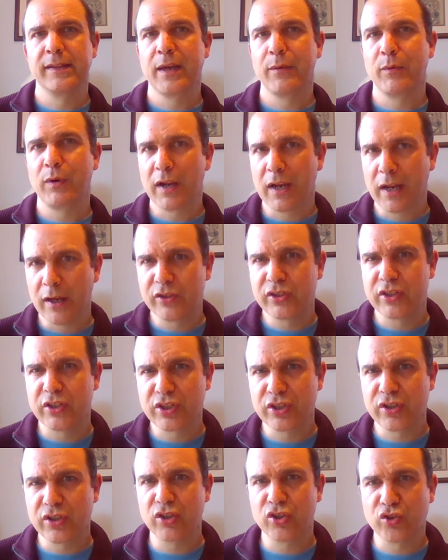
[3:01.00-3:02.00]
they were closer
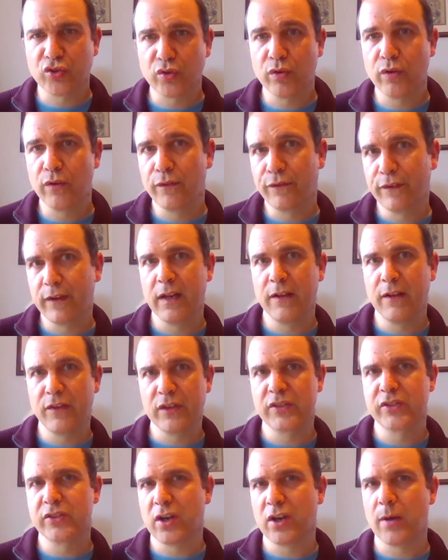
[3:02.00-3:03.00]
to the true feel of
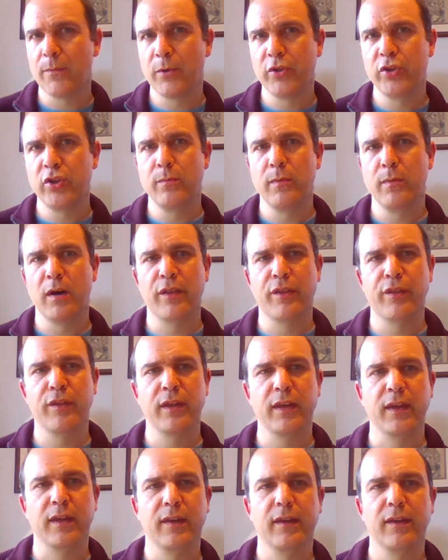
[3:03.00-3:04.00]
the psalm than you might
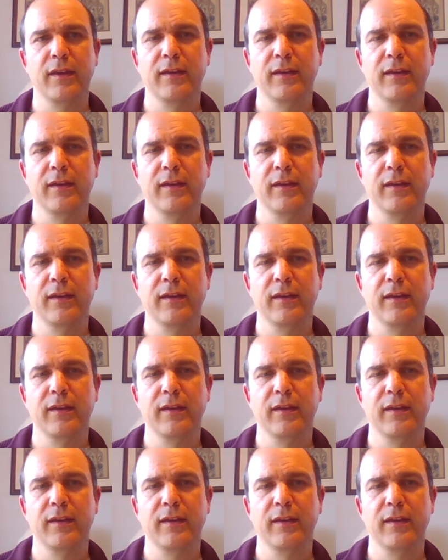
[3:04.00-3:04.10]
think.